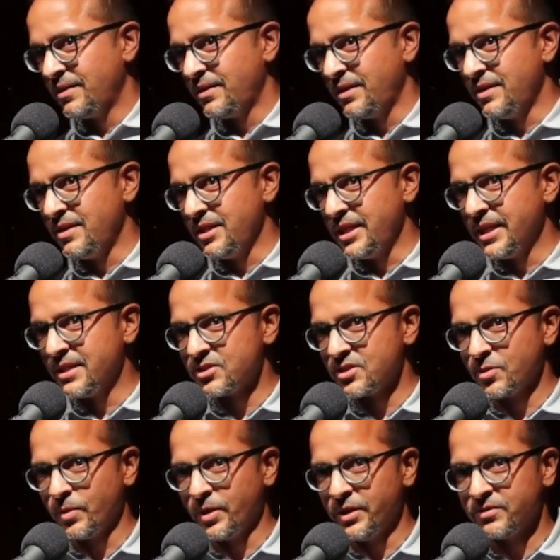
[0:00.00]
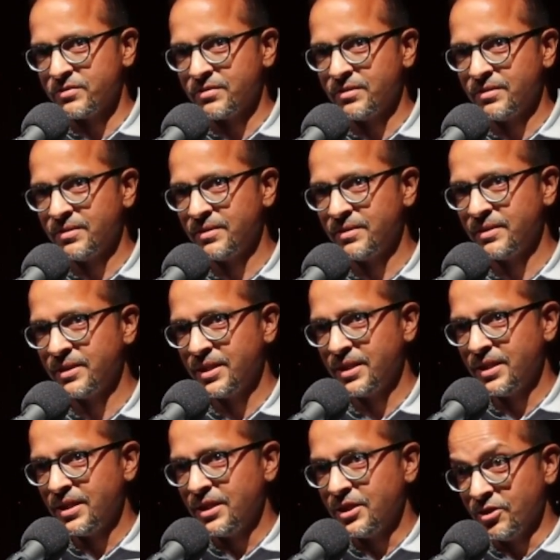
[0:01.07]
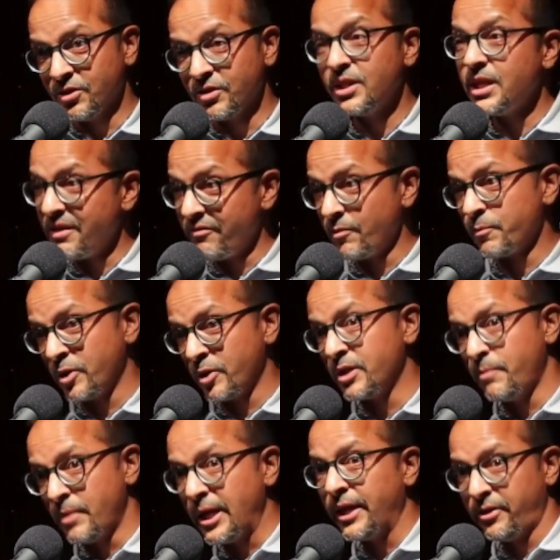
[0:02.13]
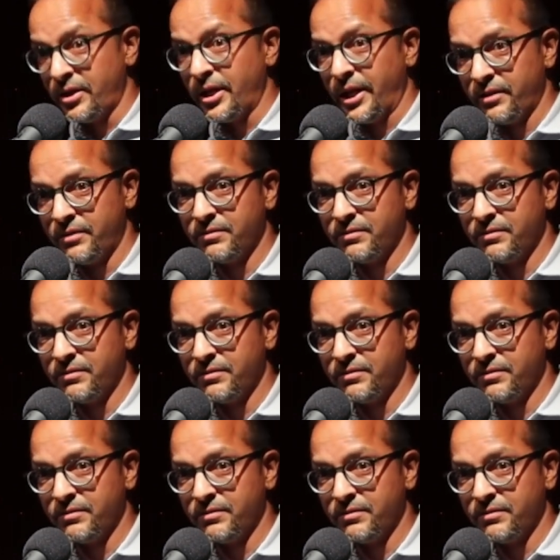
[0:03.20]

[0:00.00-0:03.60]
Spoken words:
And the answer was, you're going to have a pretty bad day.